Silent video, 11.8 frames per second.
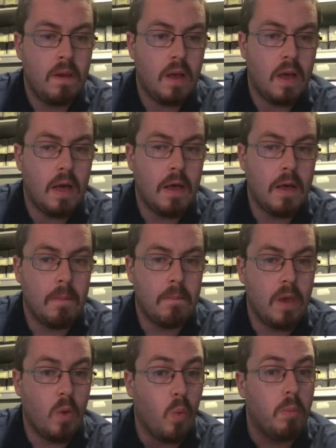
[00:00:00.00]
Um,
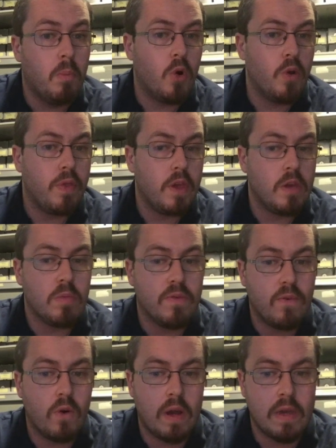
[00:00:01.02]
and one more thing
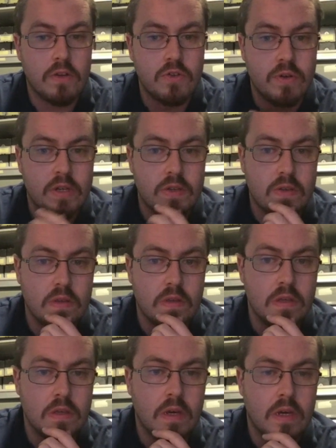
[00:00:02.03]
before I address
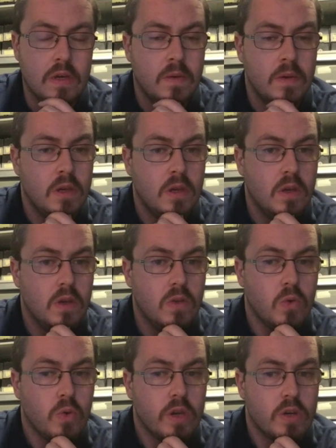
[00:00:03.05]
the uh,
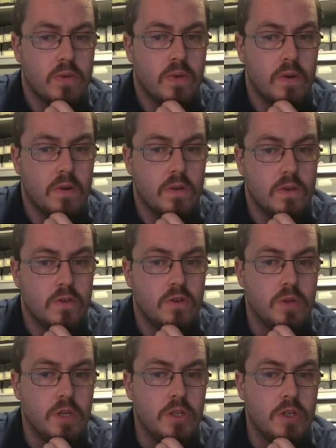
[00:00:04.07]
new kick returner
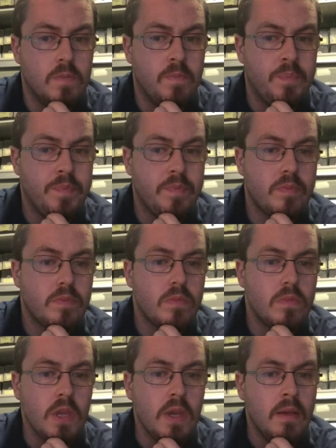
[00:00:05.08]
situation,
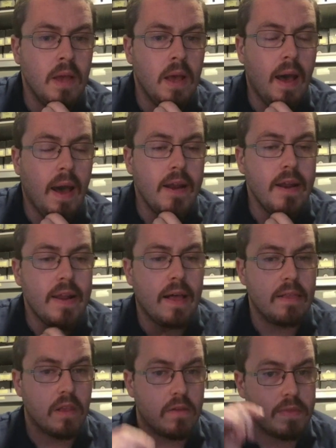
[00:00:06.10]
I did
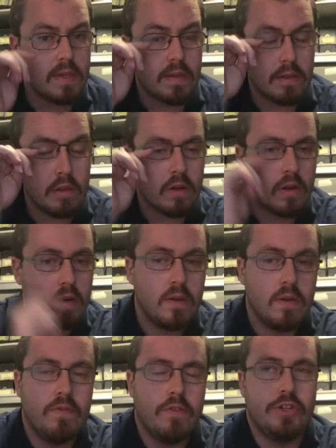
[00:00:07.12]
not love this look
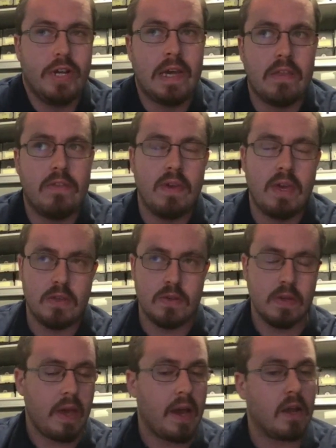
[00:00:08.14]
for Giants fans
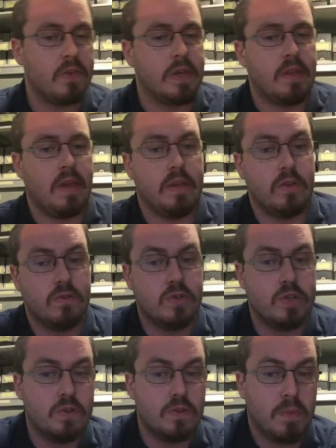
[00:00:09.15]
heckling Daniel
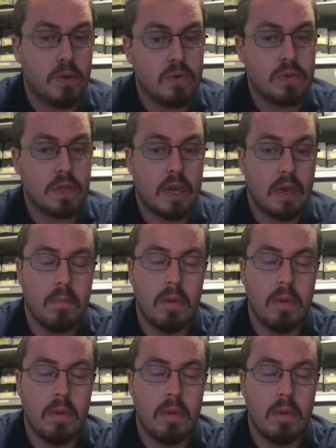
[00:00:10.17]
Jones post game.